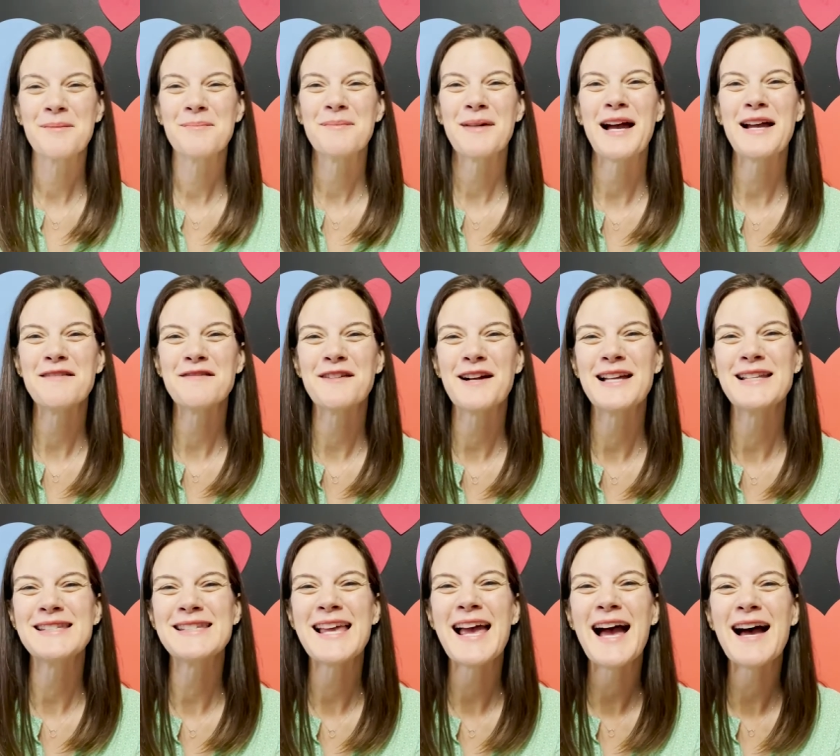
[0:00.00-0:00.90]
Bye,
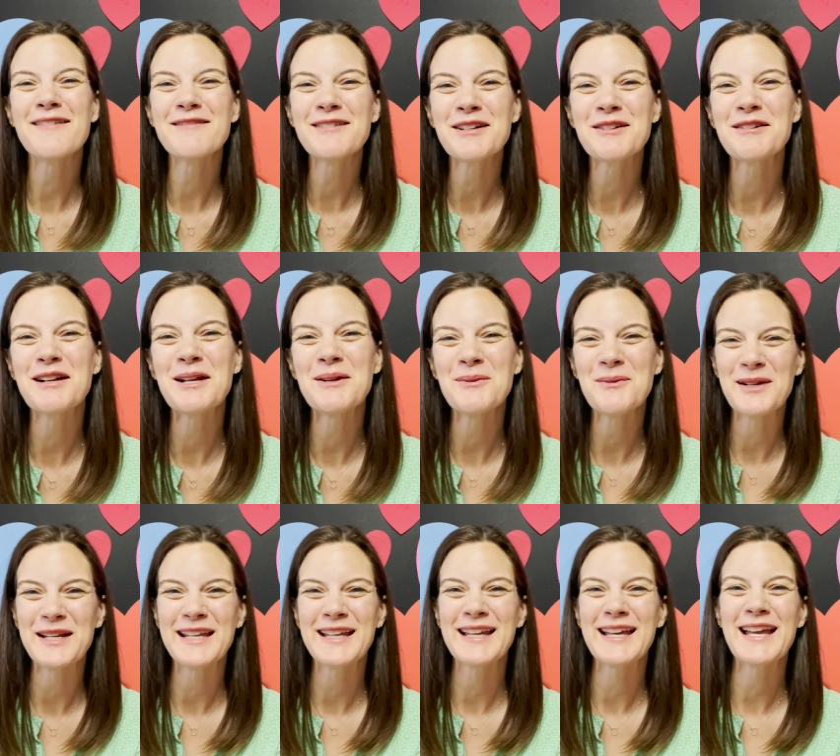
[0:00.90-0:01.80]
friends. Have a great
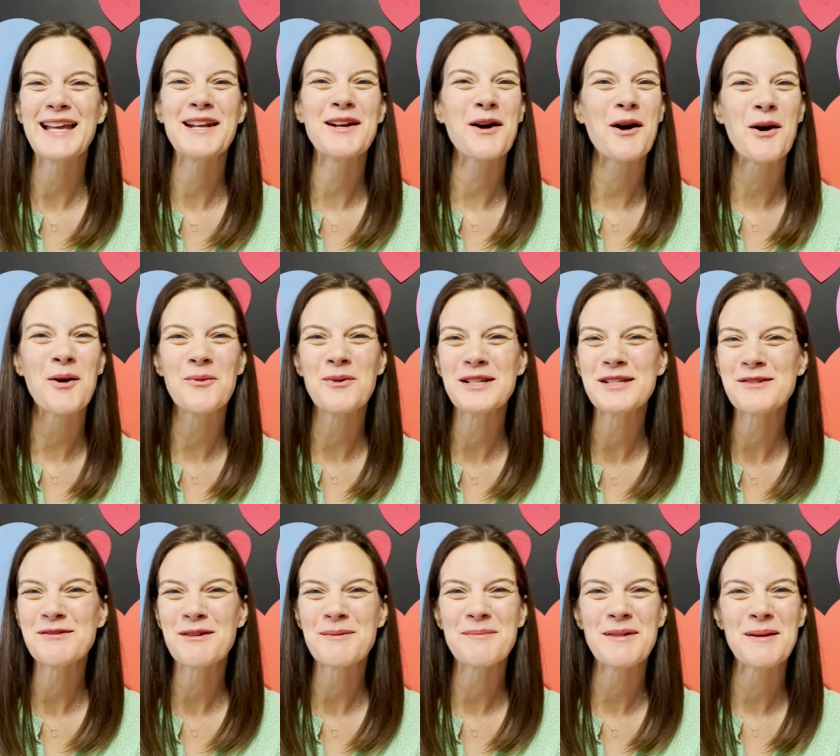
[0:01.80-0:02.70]
week. And
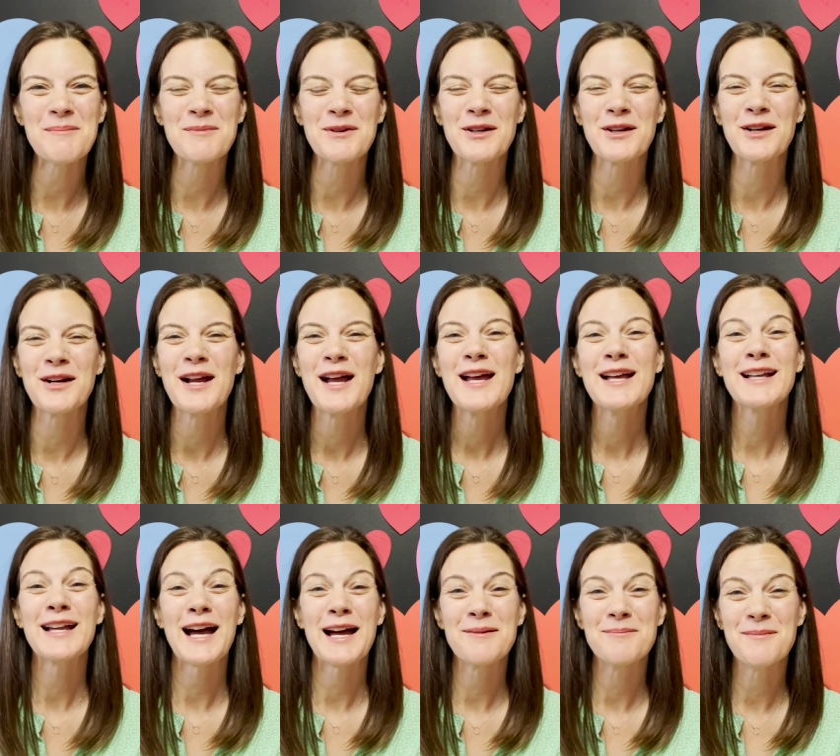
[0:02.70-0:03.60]
always remember,
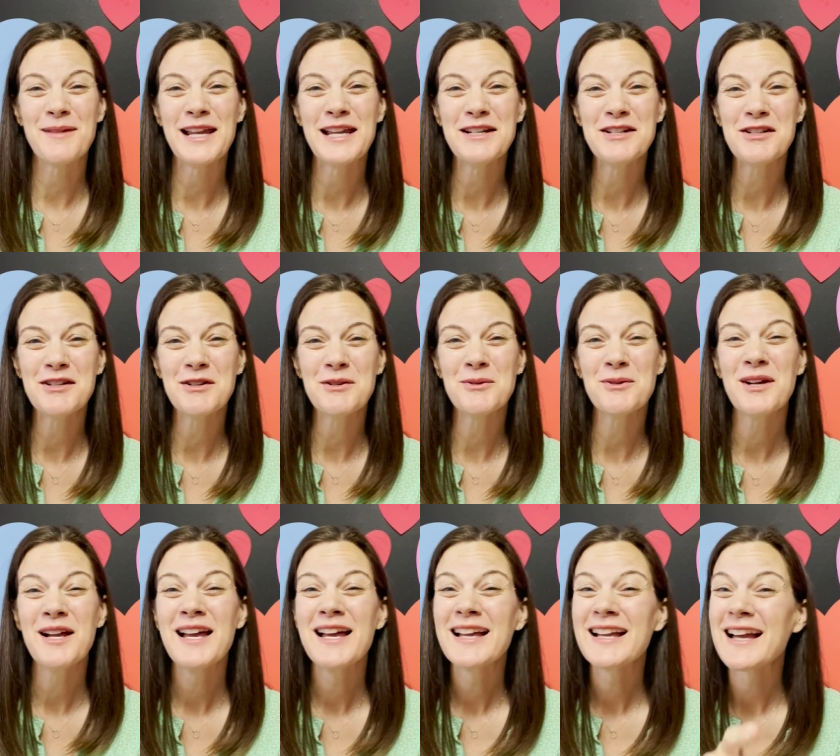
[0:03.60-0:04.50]
God made
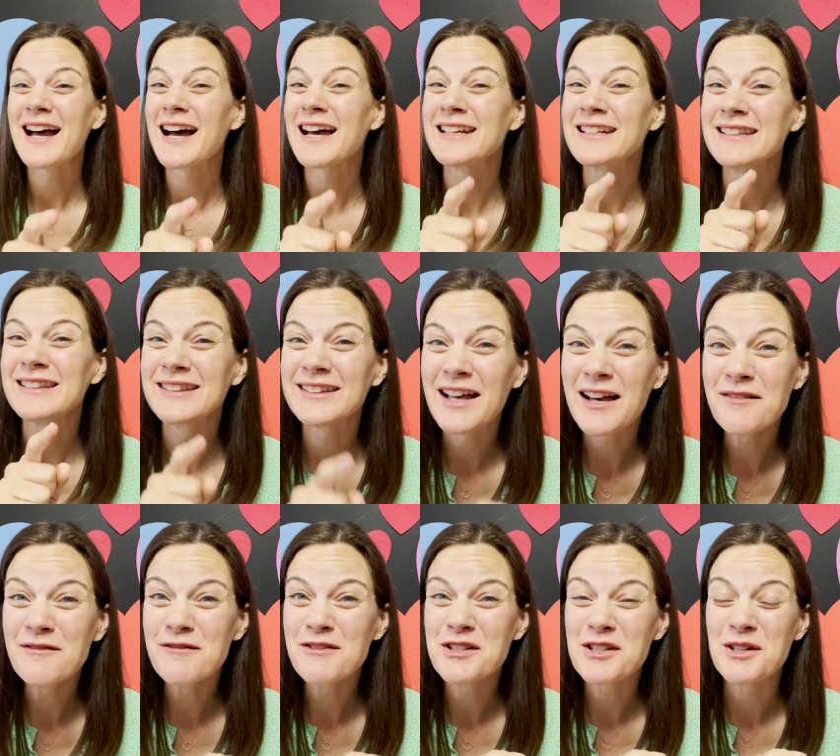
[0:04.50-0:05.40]
you, God
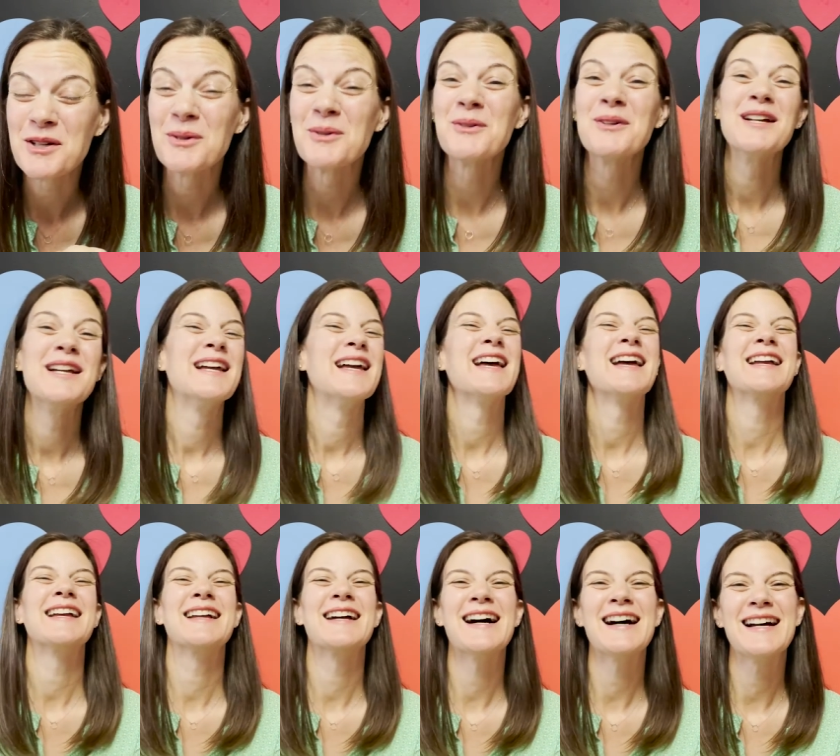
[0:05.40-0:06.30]
loves you,
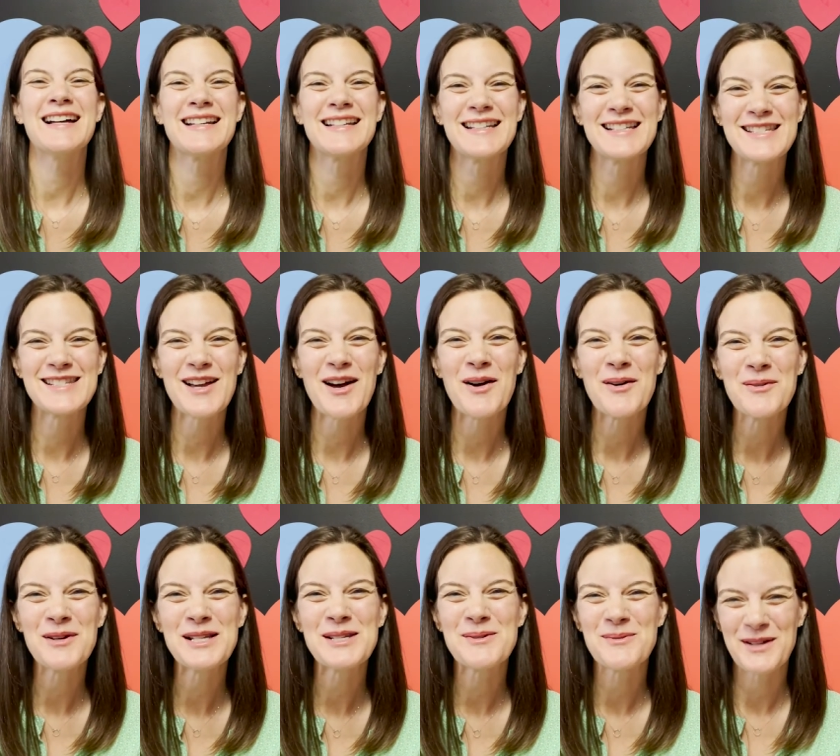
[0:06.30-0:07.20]
and God is
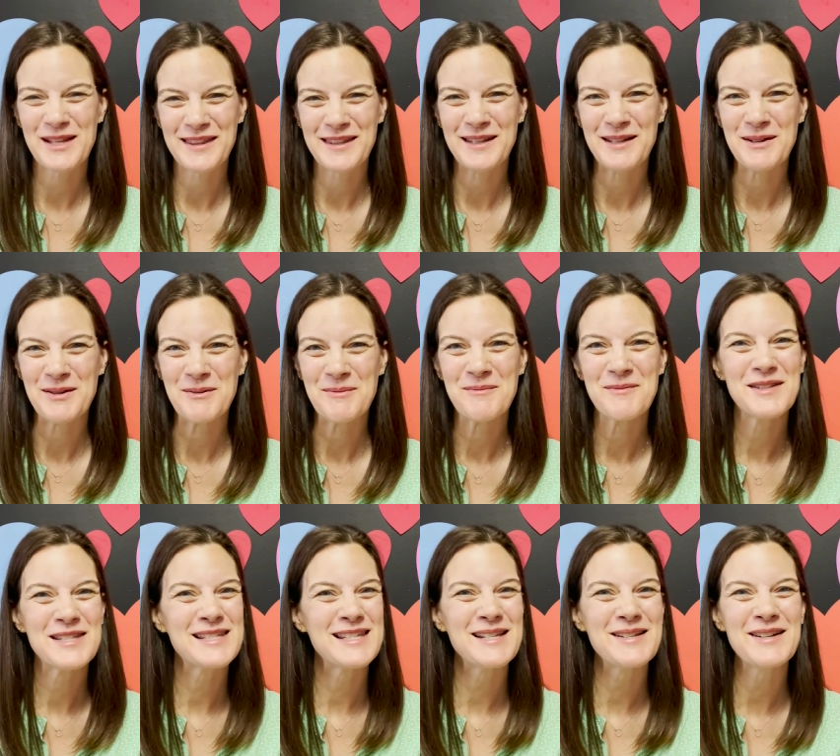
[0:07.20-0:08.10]
always with you.
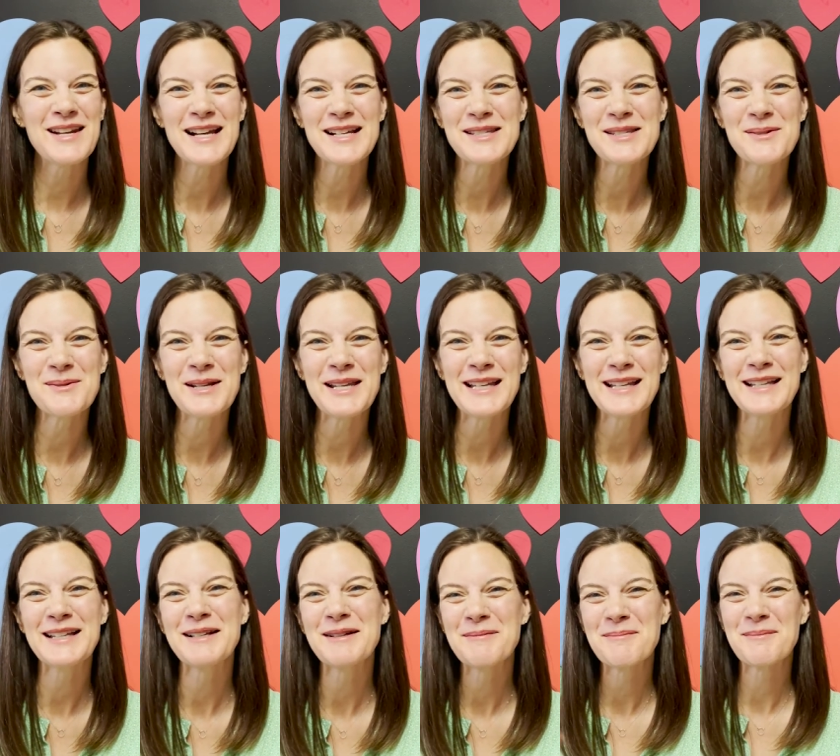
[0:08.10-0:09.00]
See you next
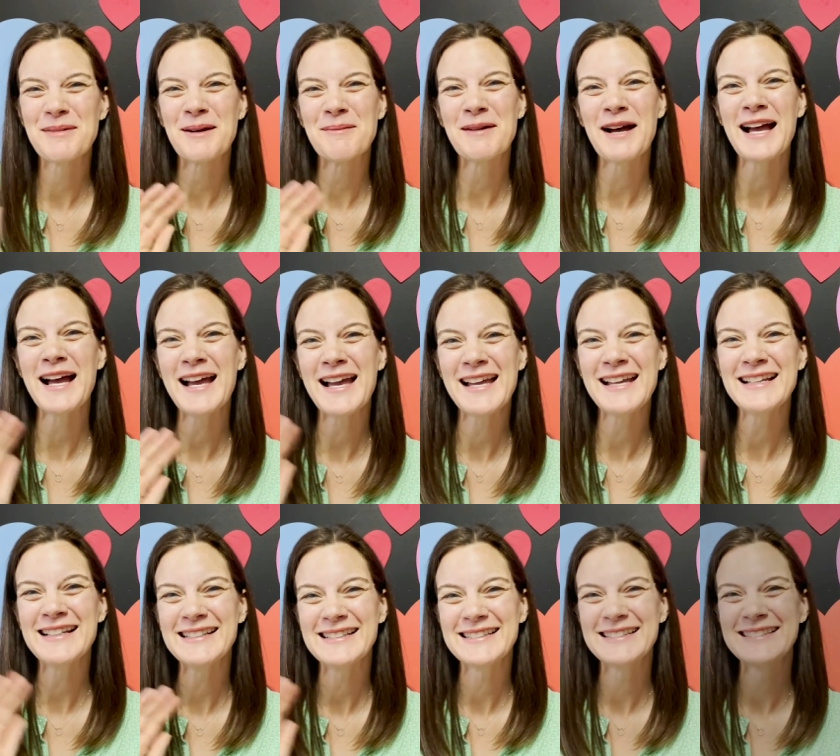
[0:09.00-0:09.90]
week. Bye-bye.